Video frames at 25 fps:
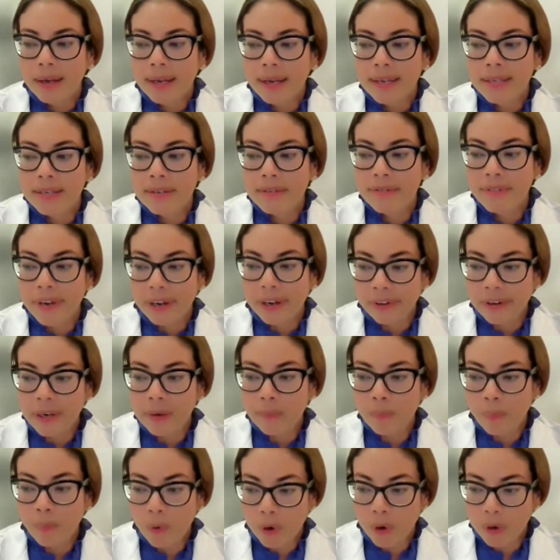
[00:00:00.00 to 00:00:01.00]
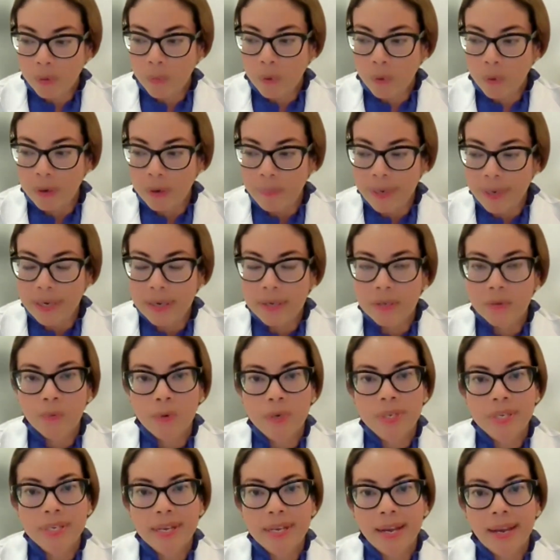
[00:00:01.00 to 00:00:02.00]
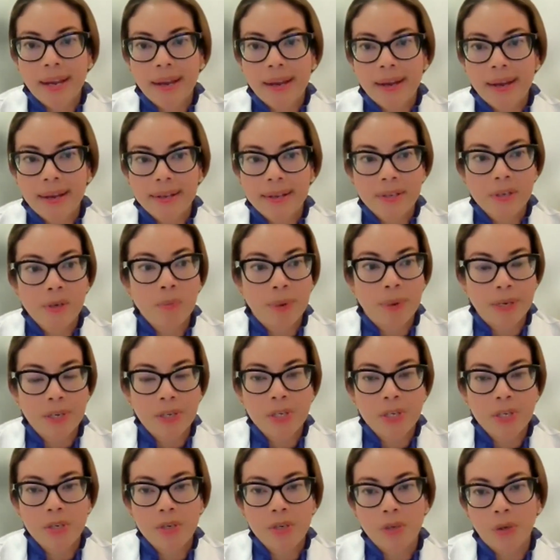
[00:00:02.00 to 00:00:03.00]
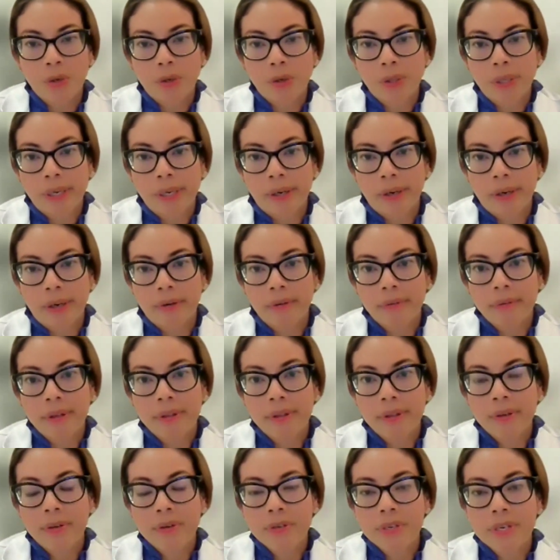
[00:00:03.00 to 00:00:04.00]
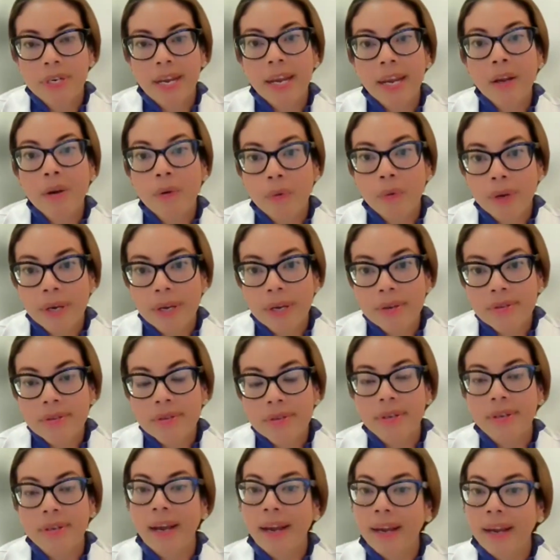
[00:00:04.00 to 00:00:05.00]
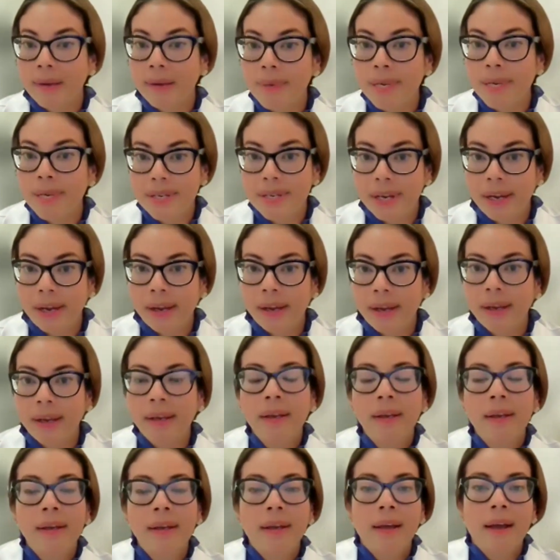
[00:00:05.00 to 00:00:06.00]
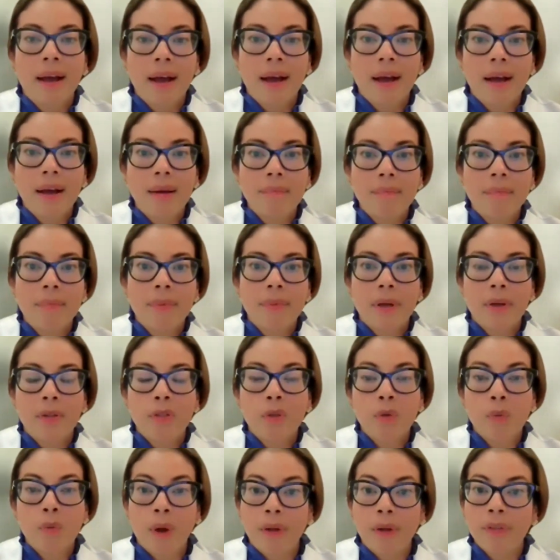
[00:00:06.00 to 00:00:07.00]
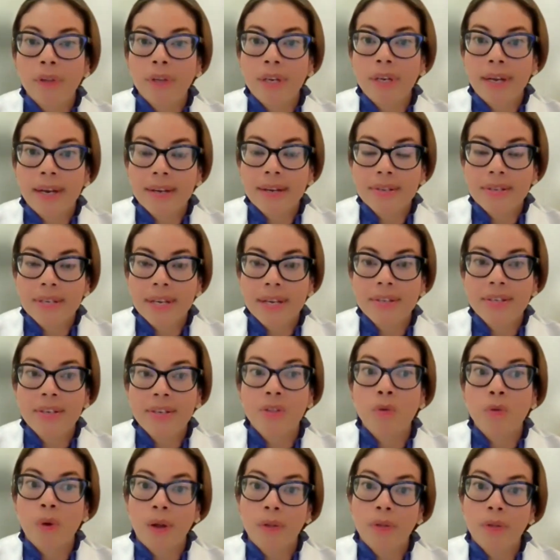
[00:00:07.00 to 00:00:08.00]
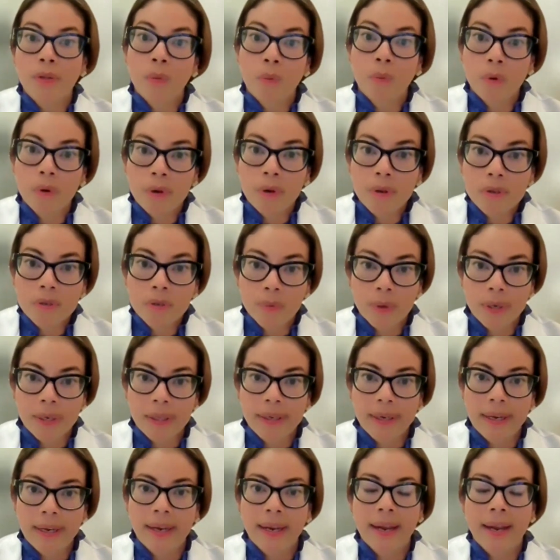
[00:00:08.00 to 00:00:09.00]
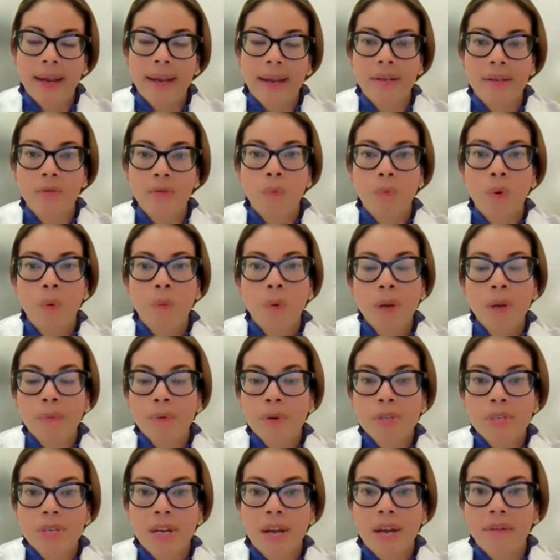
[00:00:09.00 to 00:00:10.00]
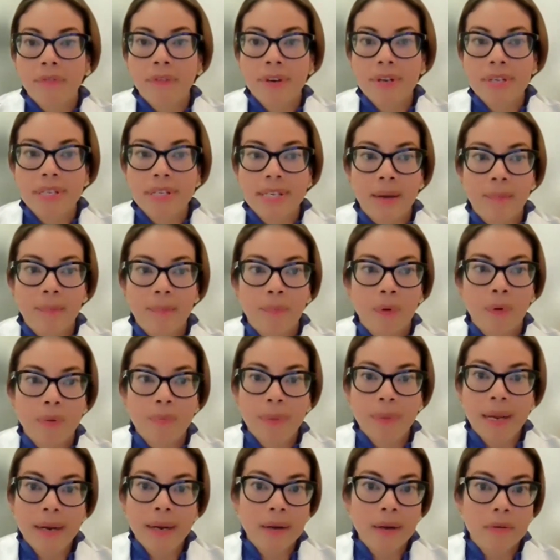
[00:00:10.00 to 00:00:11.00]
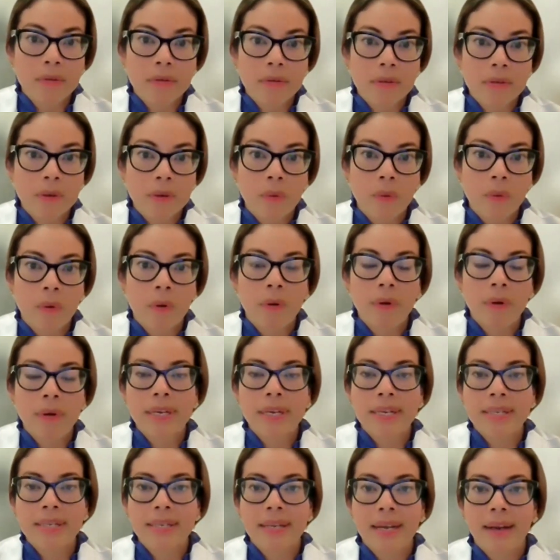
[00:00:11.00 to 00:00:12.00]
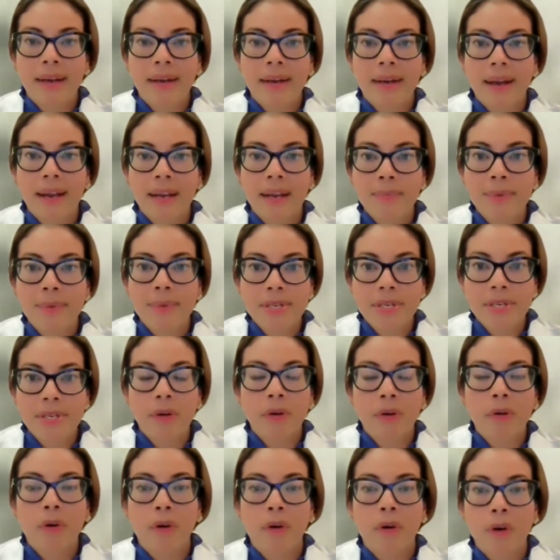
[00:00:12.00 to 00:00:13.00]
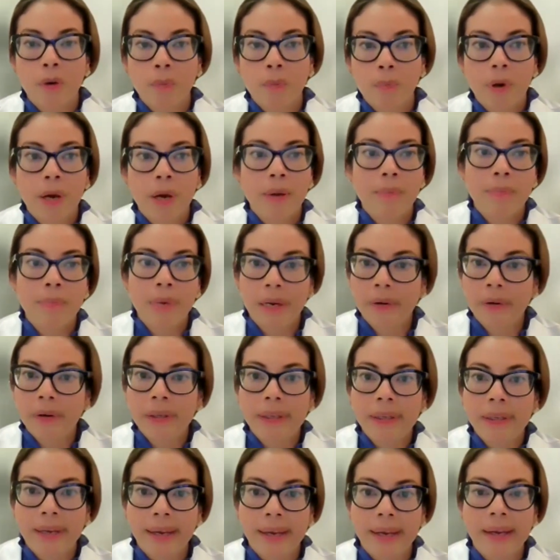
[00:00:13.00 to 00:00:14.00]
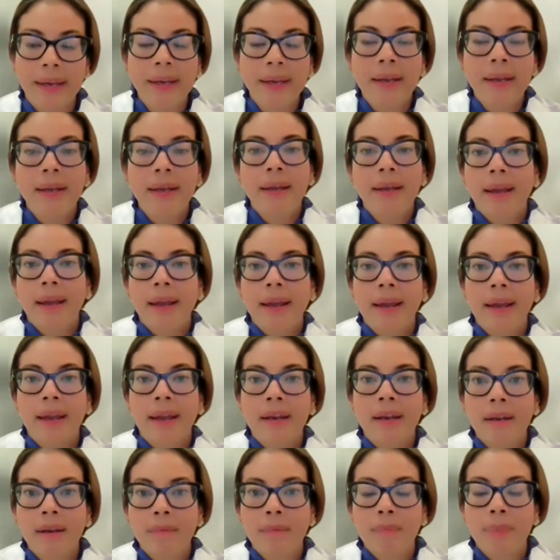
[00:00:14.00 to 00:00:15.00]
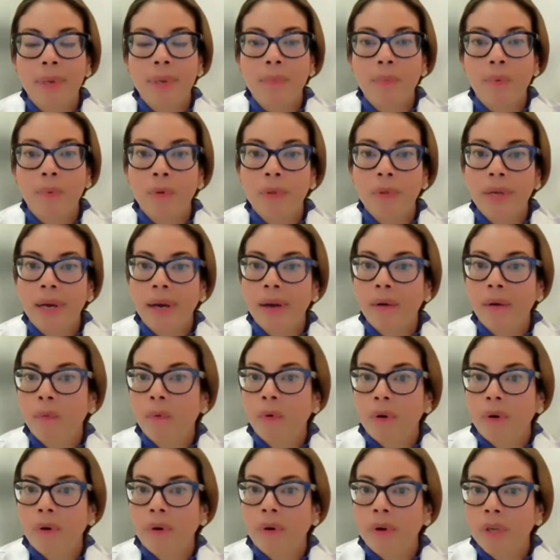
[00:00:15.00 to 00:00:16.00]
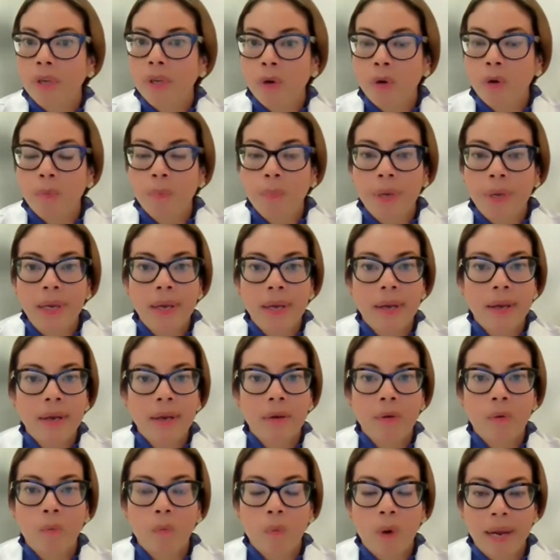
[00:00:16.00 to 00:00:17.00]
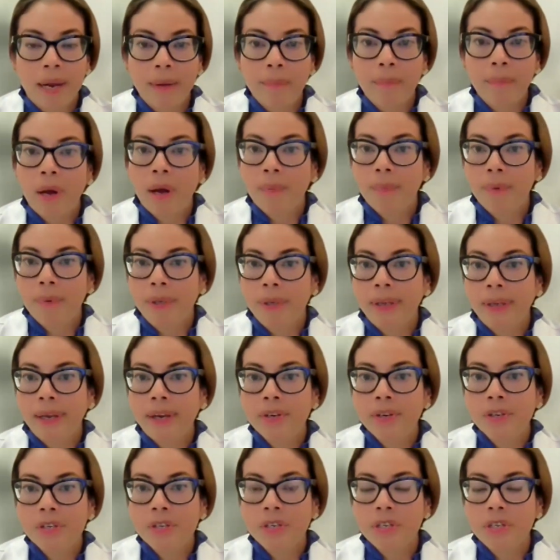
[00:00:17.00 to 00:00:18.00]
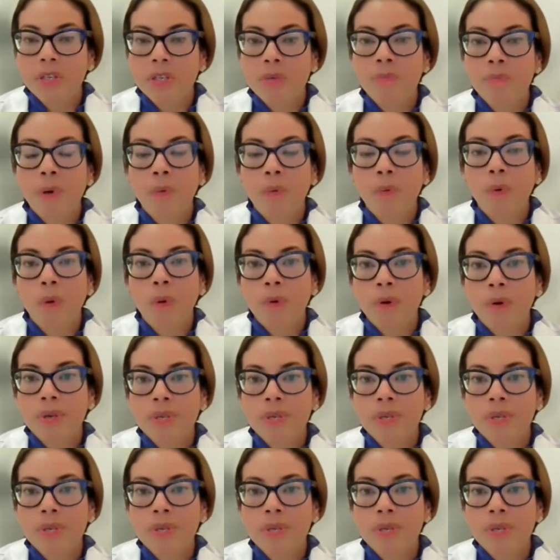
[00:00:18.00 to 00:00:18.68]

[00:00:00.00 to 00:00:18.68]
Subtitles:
is a very important one because we're seeing, as you mentioned earlier, that there's an increase in IBD throughout the United States and throughout the world, really. And what we were taught, for example, in medical school is that IBD occurred primarily in people that were European or white populations. But what